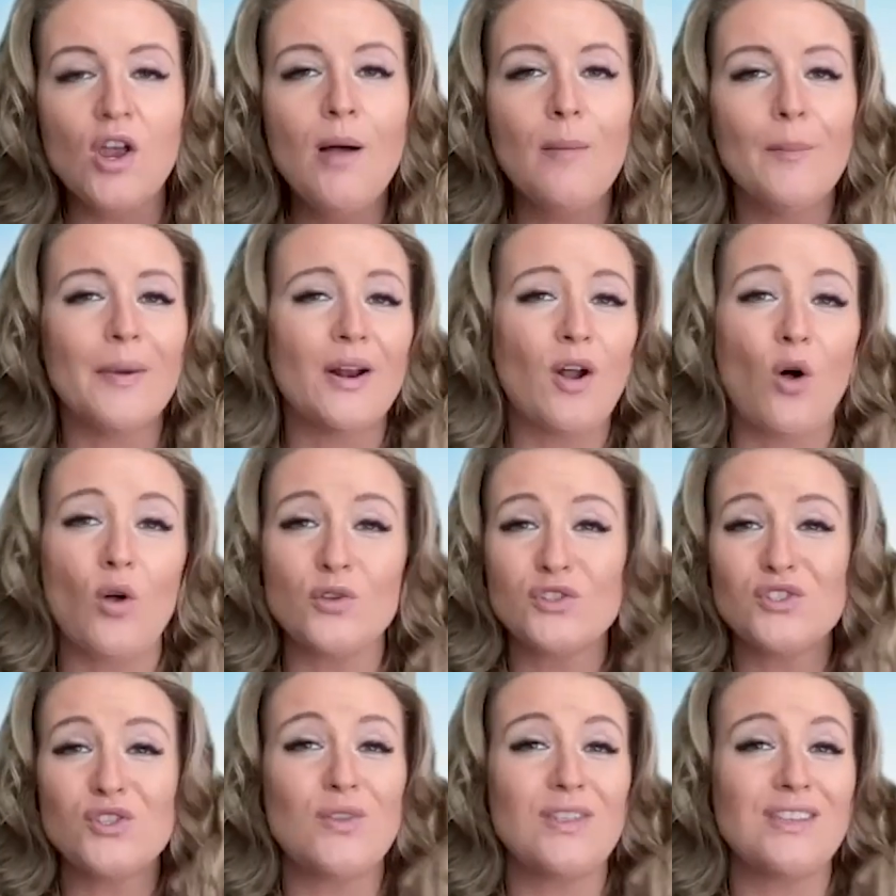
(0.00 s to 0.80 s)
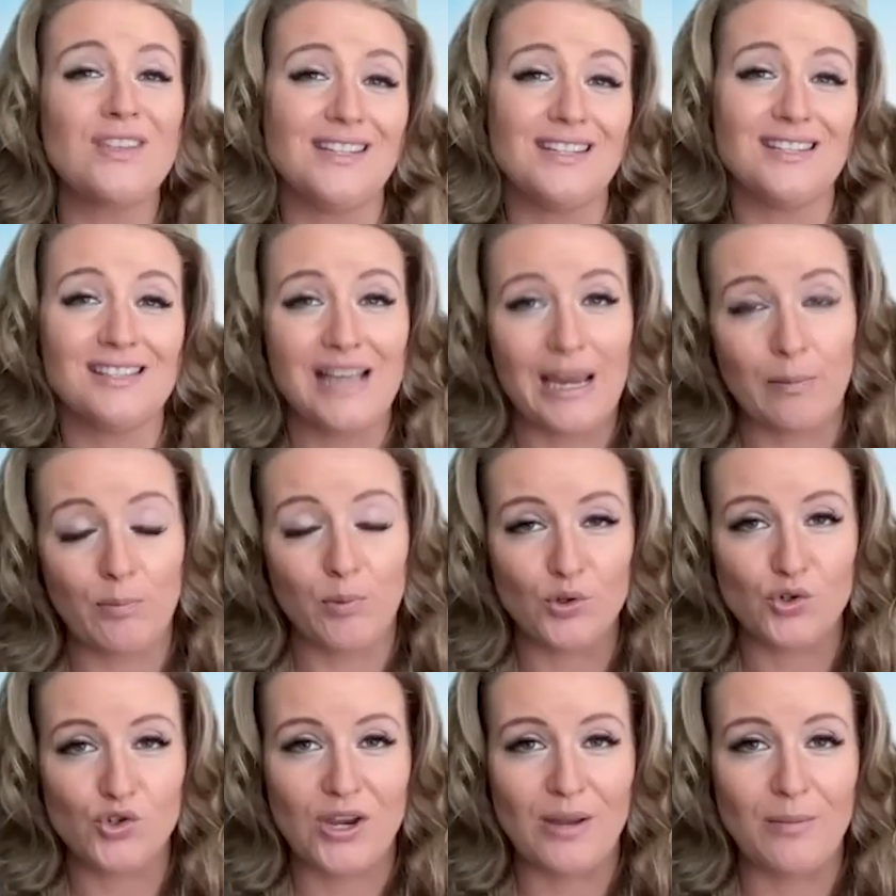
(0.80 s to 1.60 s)
but also the
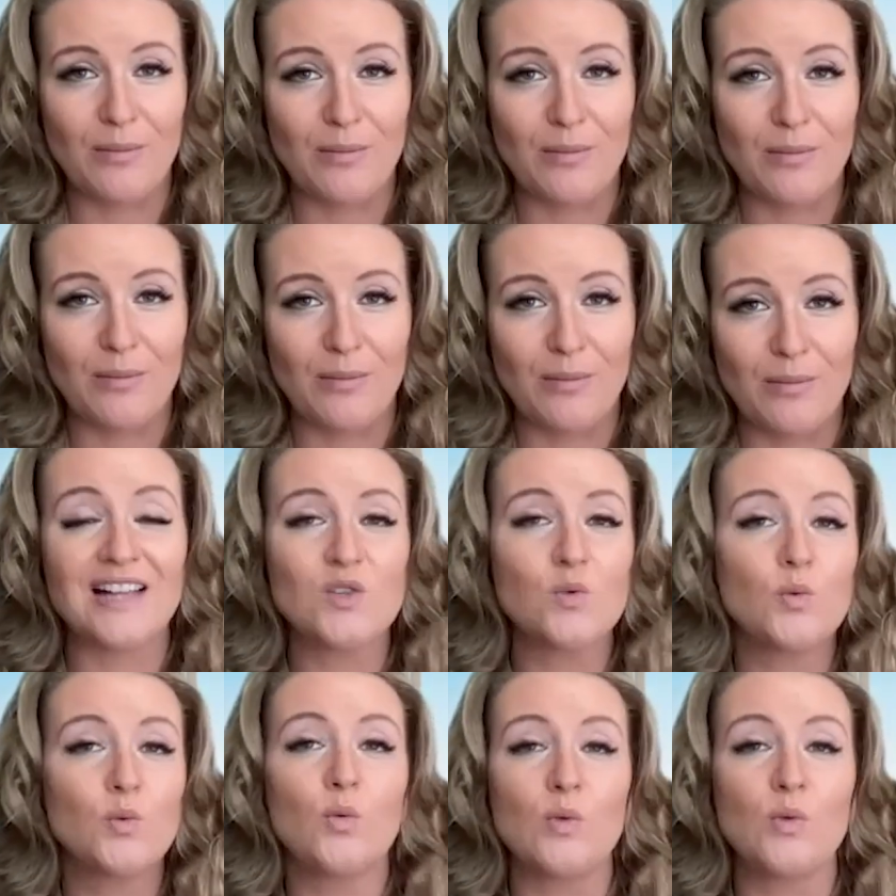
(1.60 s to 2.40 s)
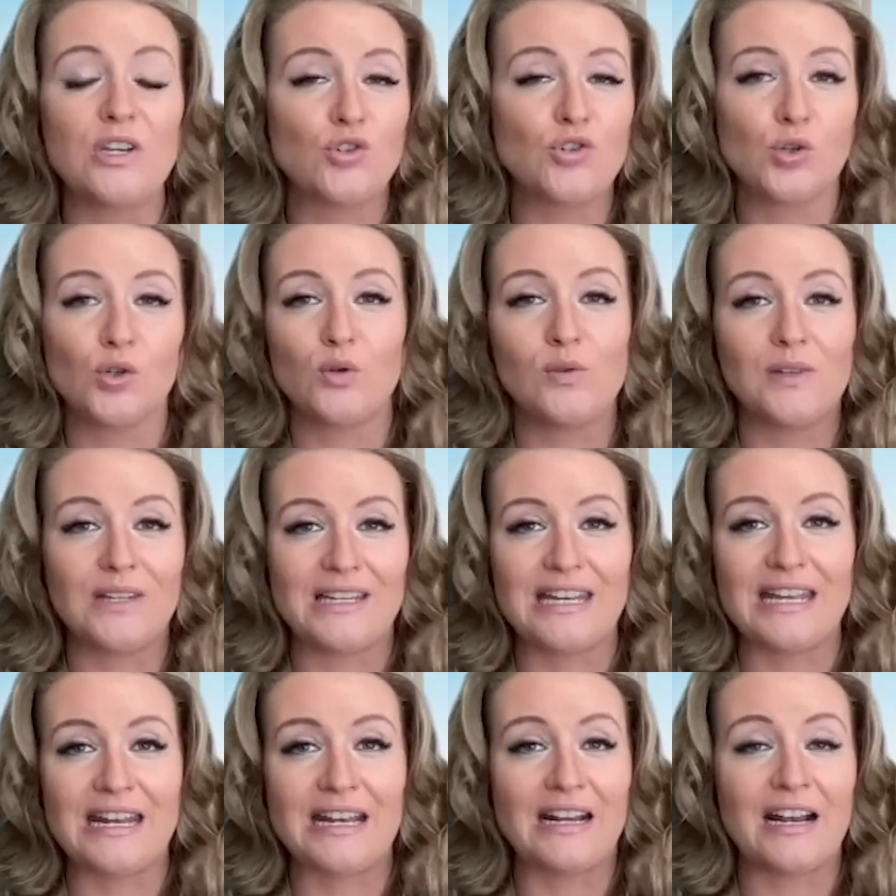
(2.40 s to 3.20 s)
discipleship. And that's what we truly
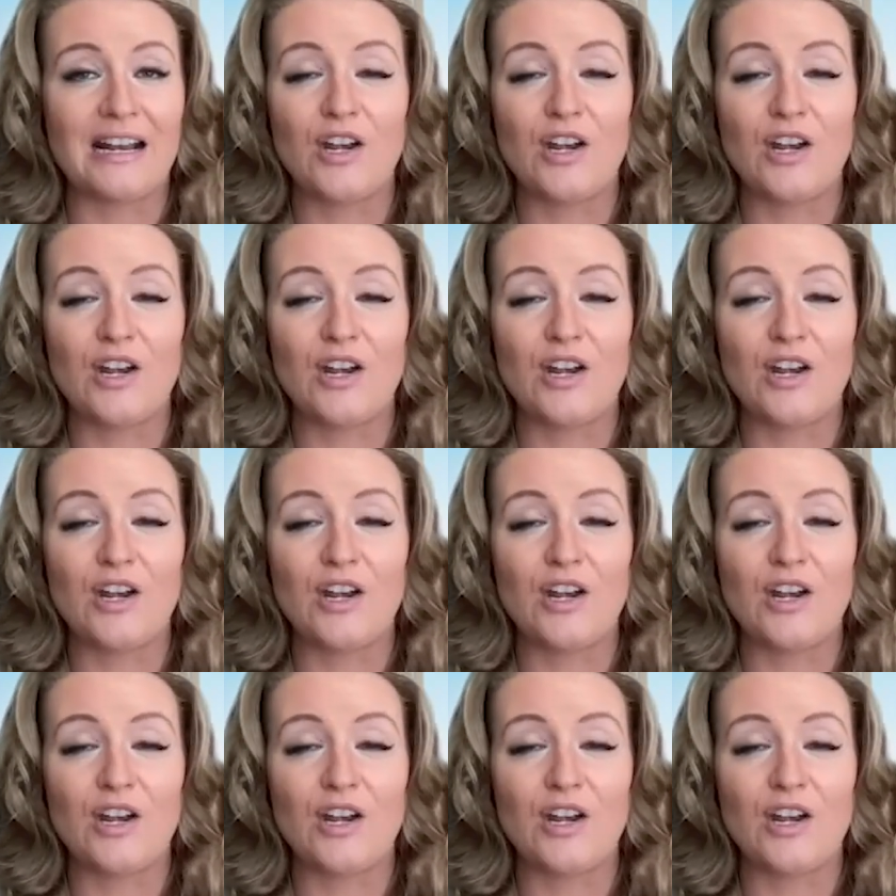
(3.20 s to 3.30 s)
need. And I